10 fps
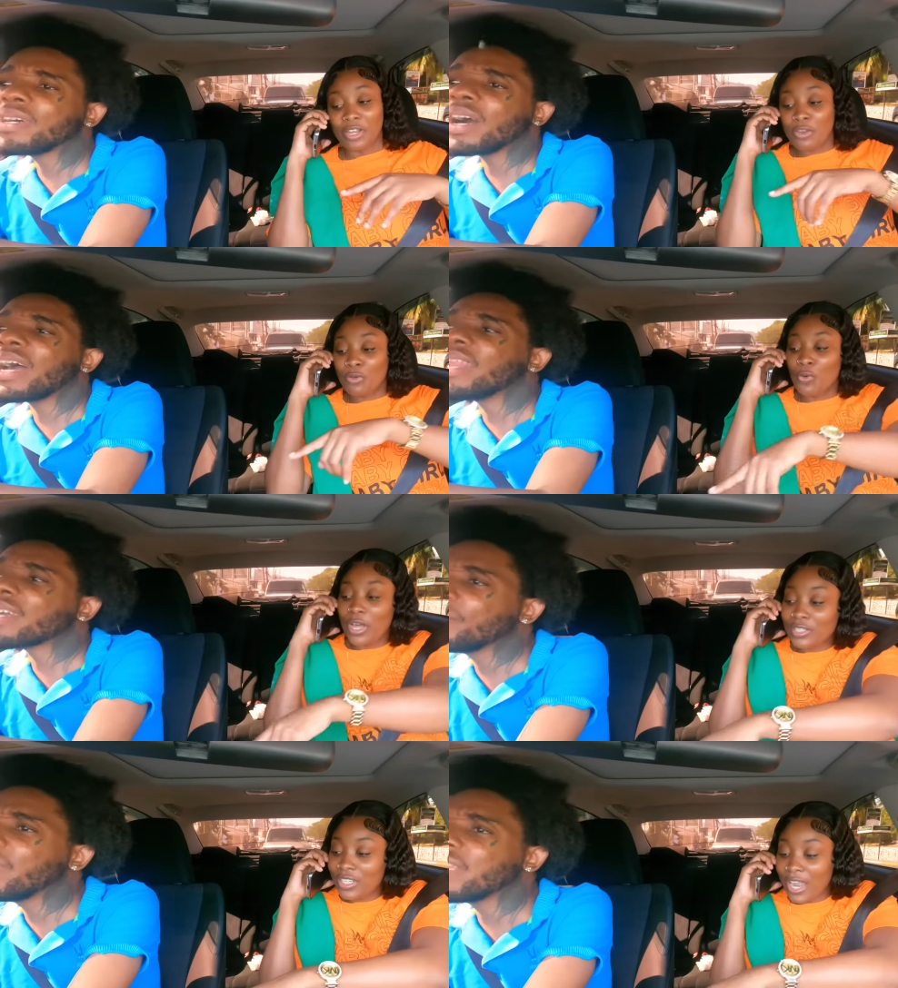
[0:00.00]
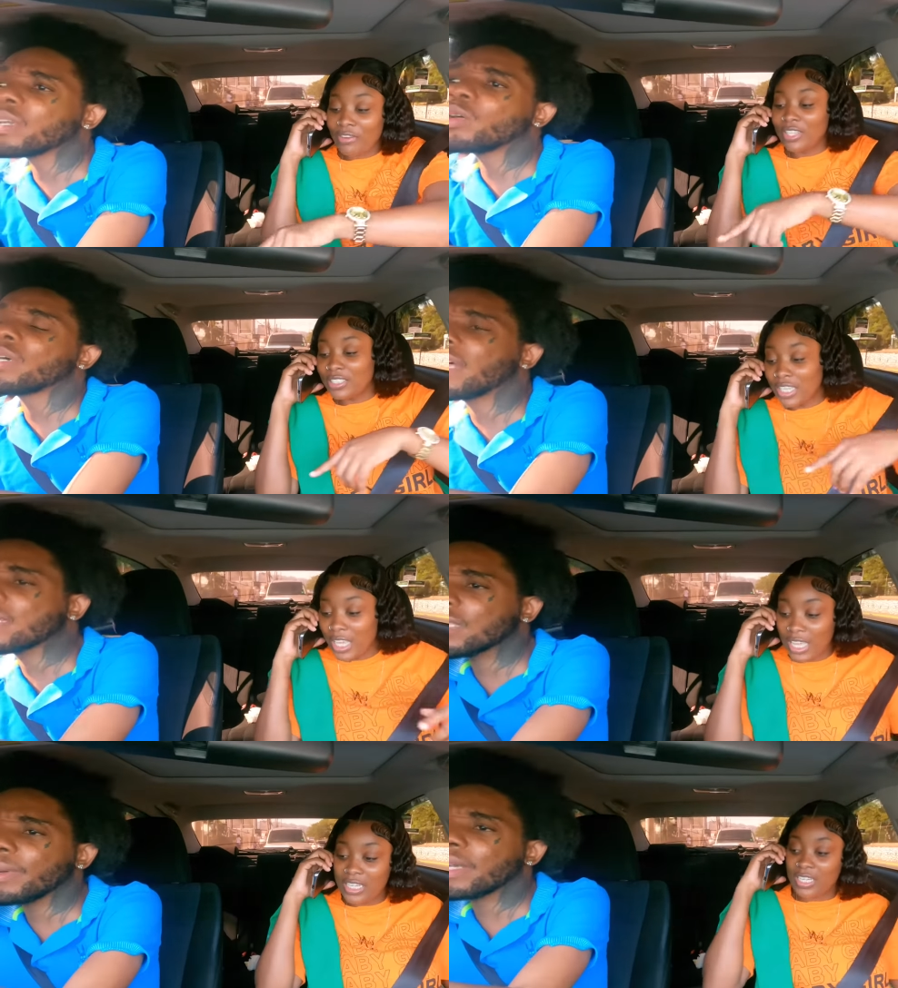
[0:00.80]
Speaker 1: the No, they go to the
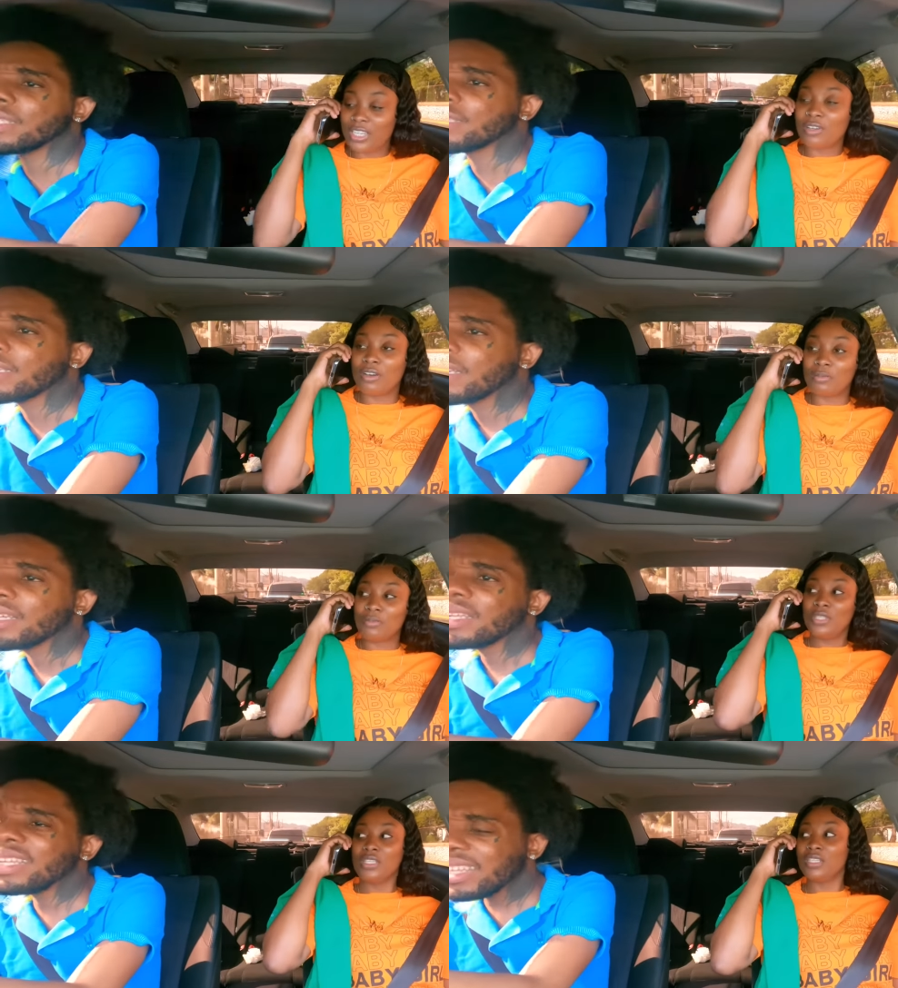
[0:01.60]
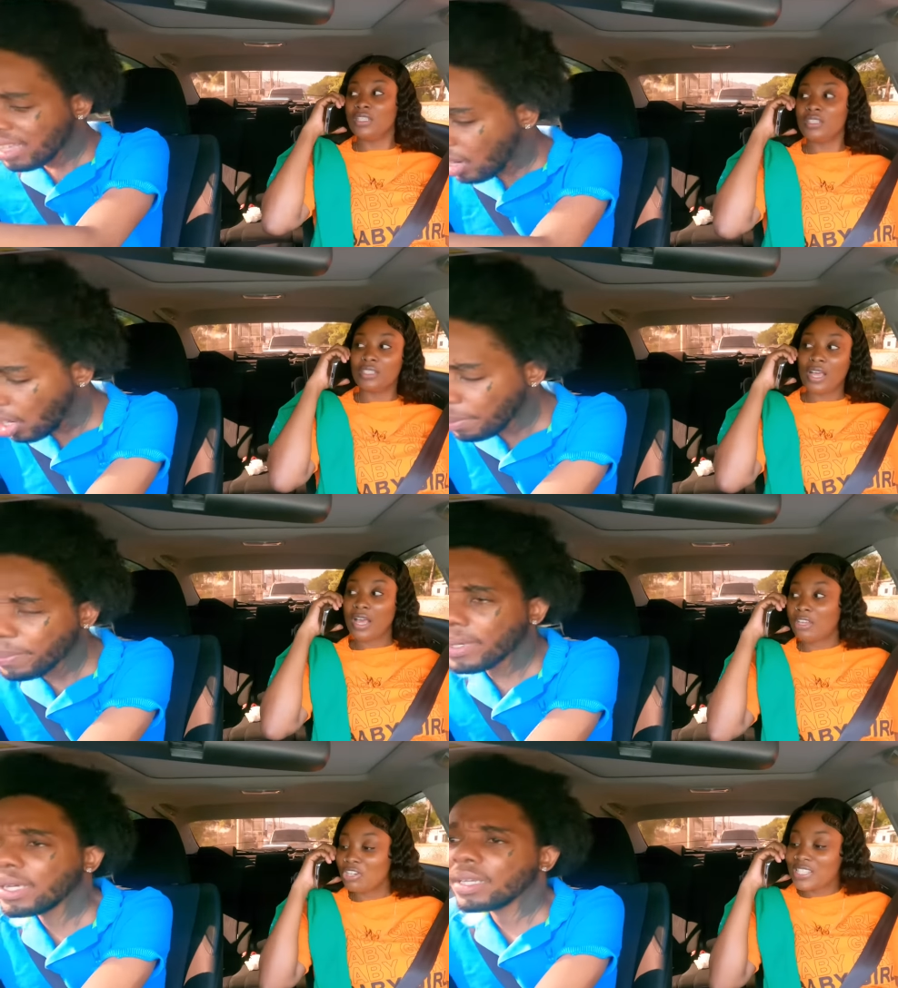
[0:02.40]
retail. your knee cup, B. Knee cup.
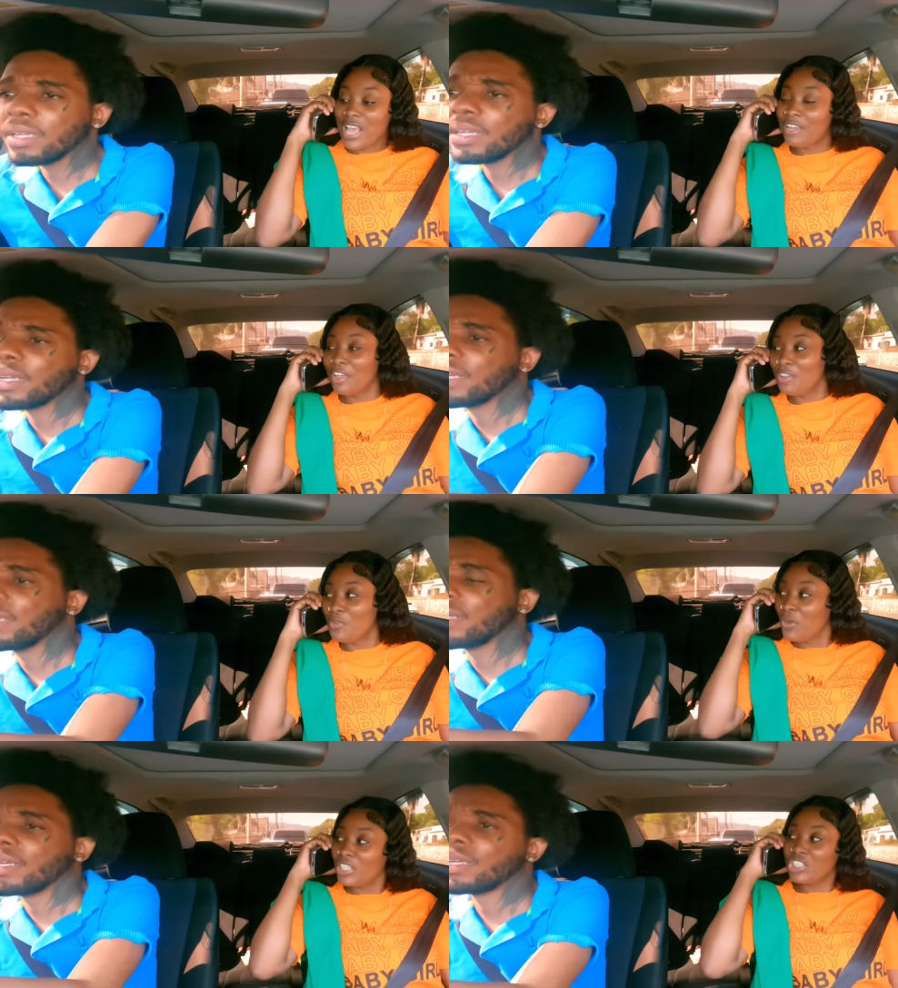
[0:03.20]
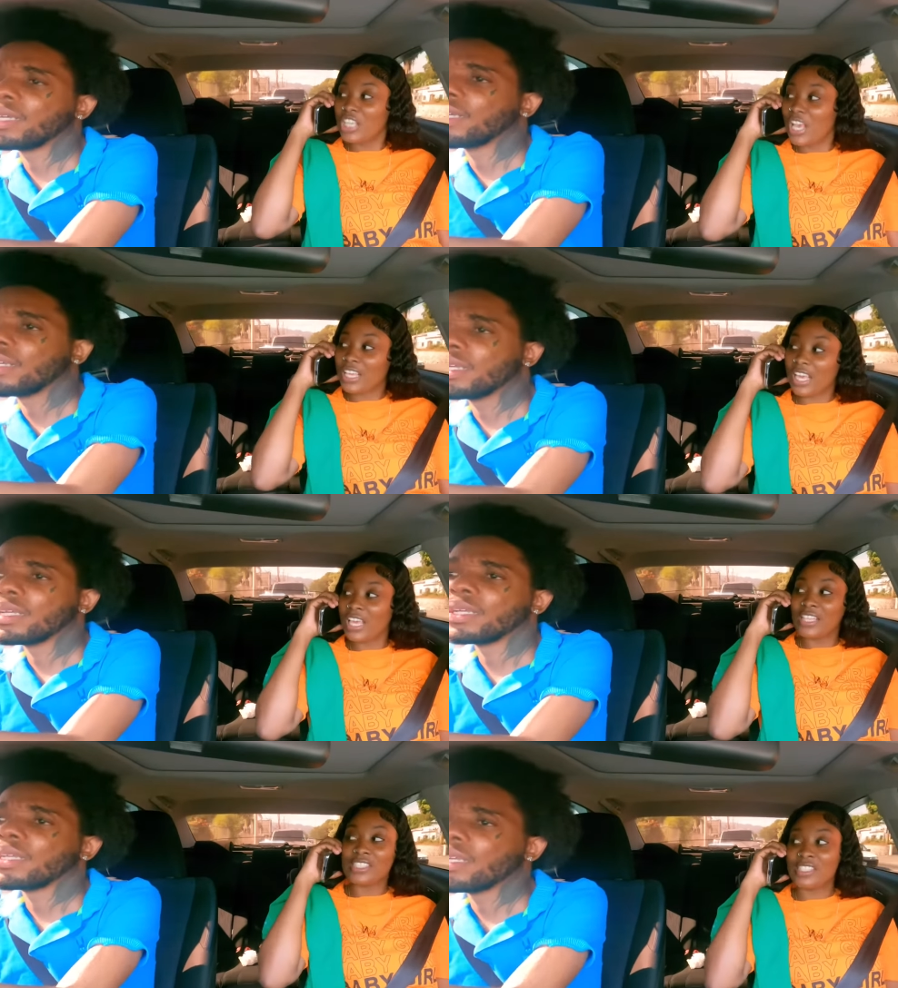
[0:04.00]
Chris and I know she a
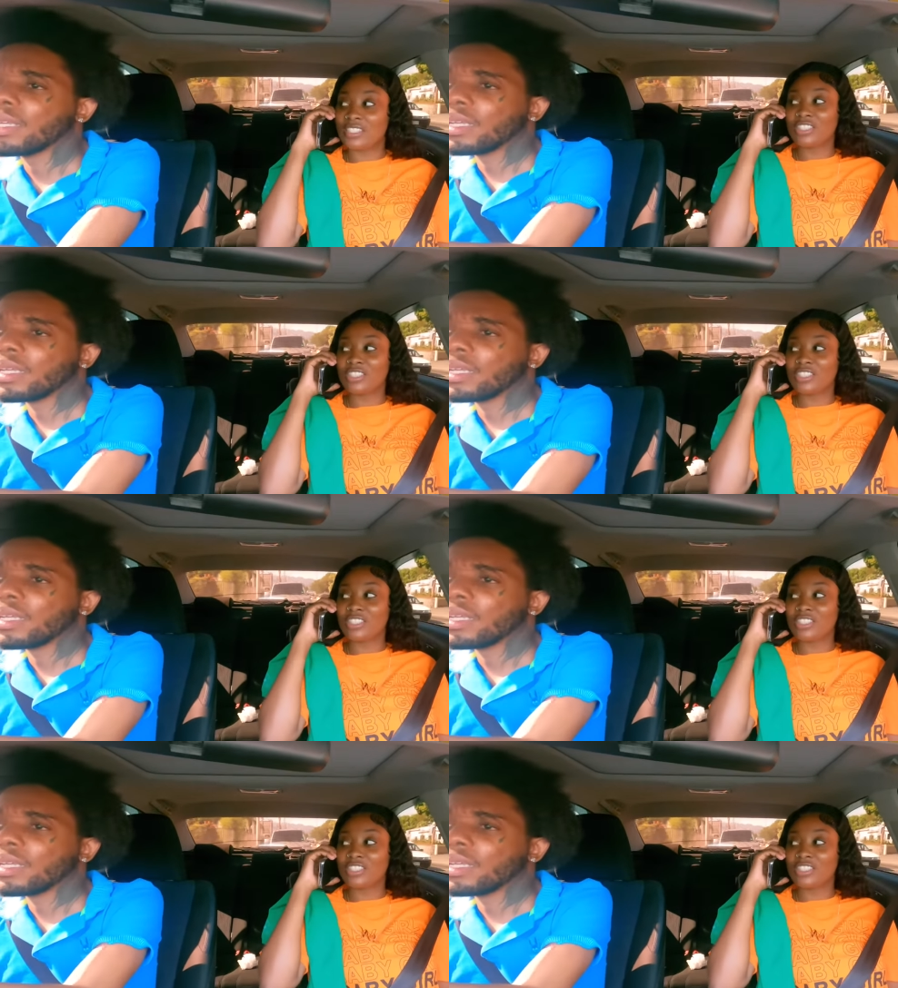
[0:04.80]
guess.